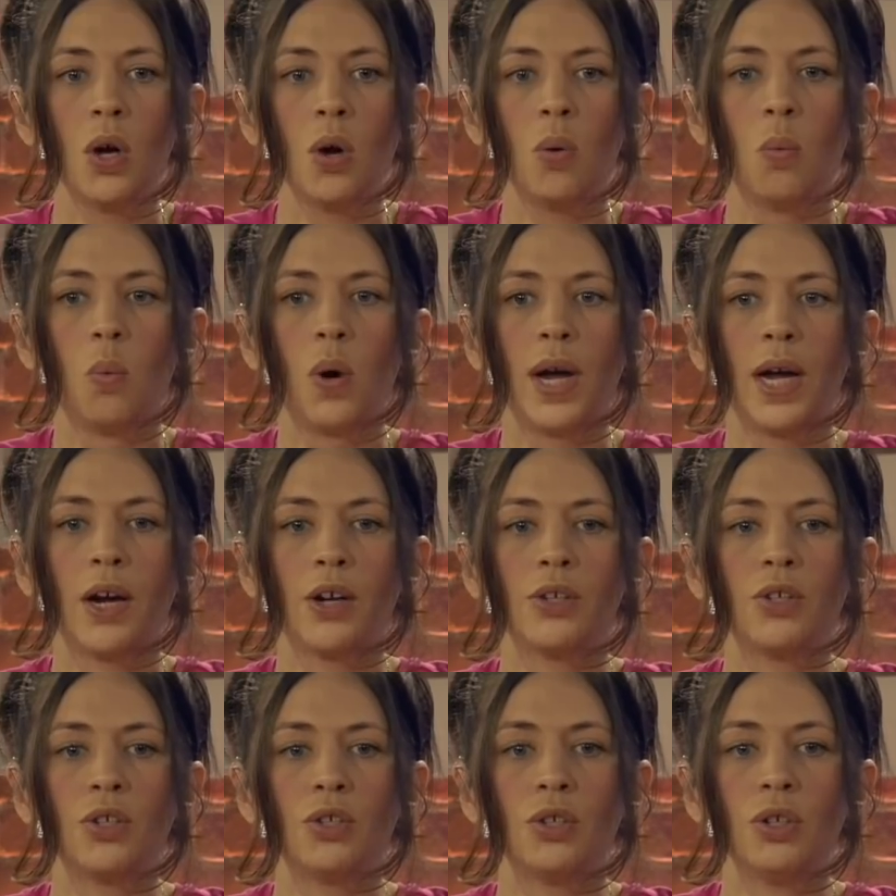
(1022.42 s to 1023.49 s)
where
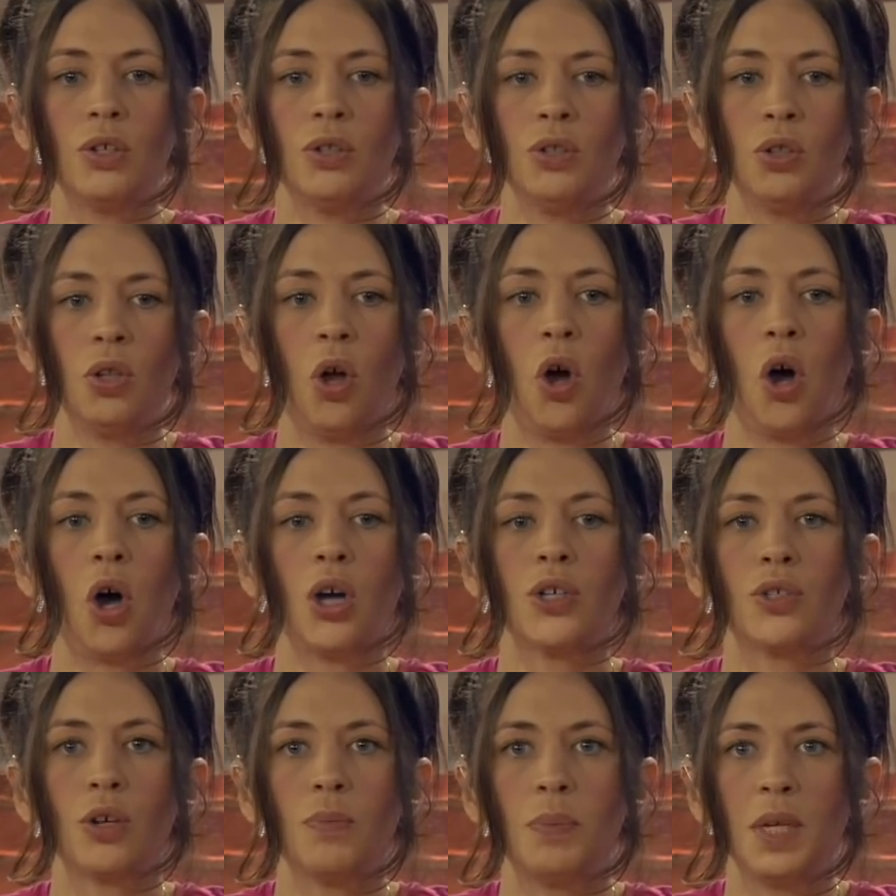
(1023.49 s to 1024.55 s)
certain
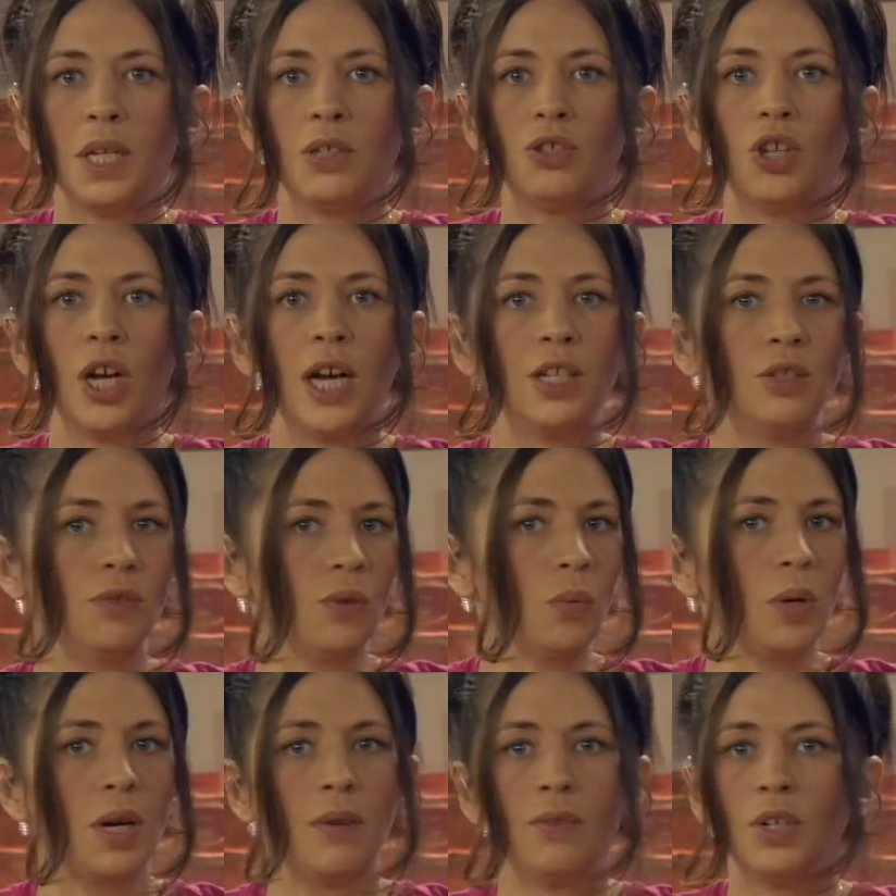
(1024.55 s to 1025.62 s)
laws are being changed for
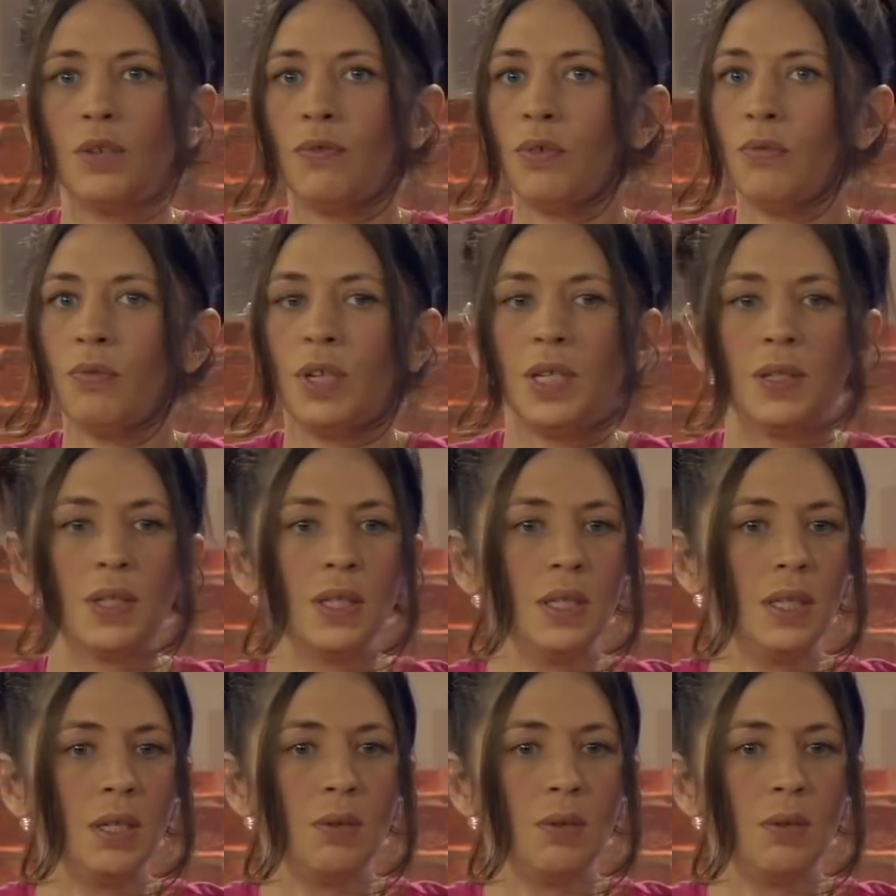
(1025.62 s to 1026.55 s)
whatever different reasons.